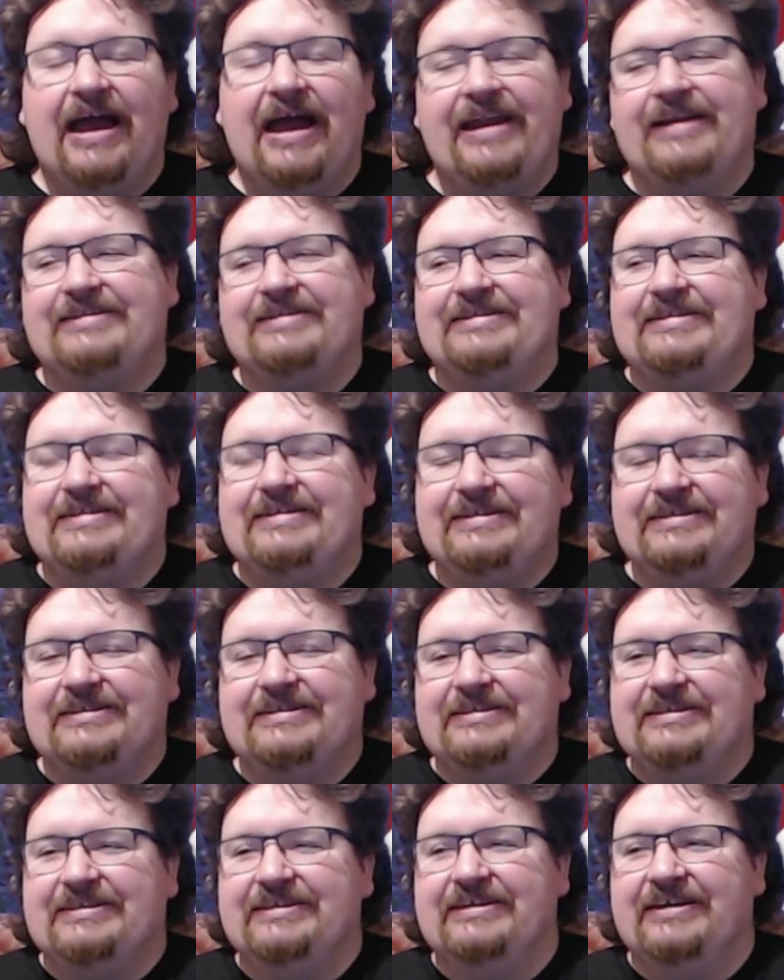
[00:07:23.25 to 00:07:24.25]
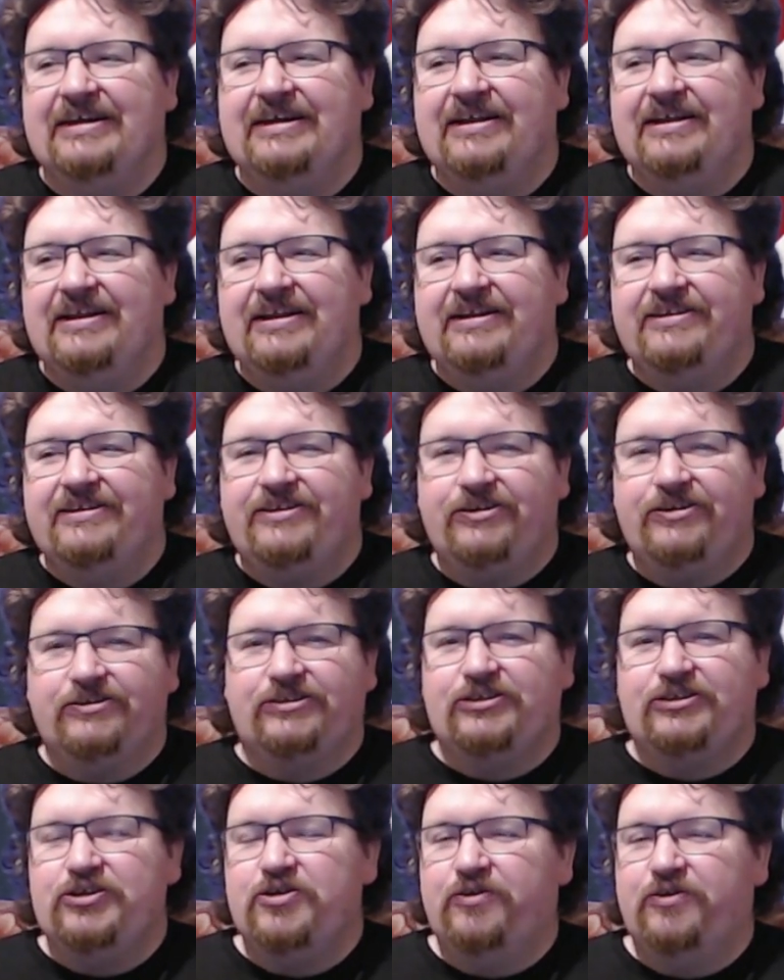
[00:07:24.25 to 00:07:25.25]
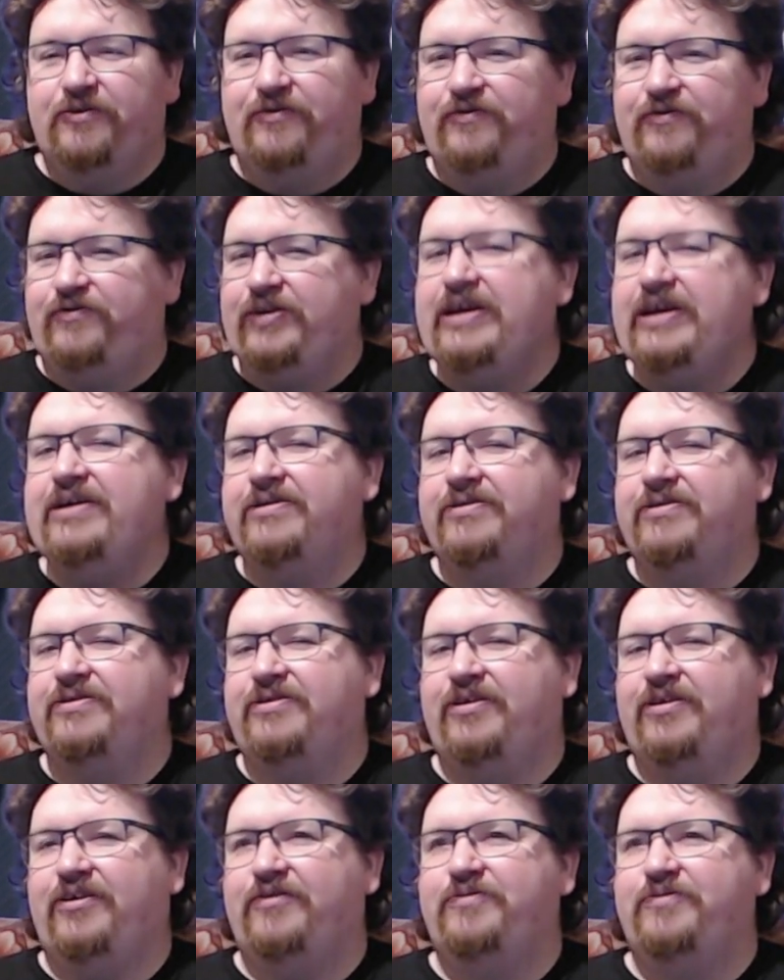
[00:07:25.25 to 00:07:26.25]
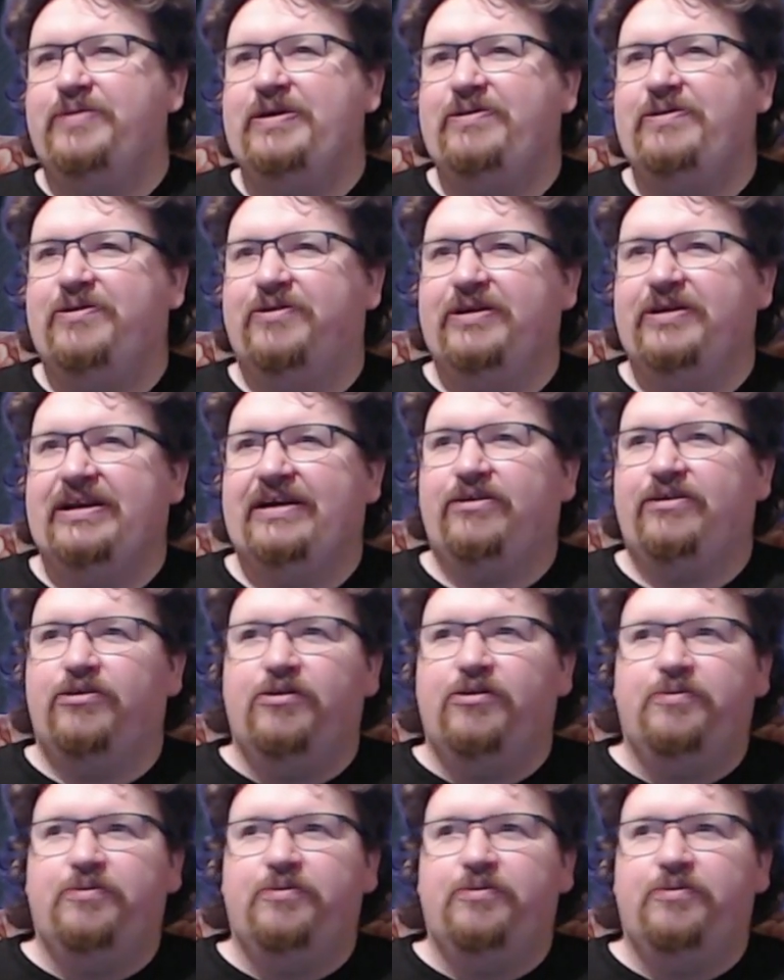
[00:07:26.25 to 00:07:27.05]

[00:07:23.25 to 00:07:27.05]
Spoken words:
And that's the thing, it's like, there's no fear of me going like,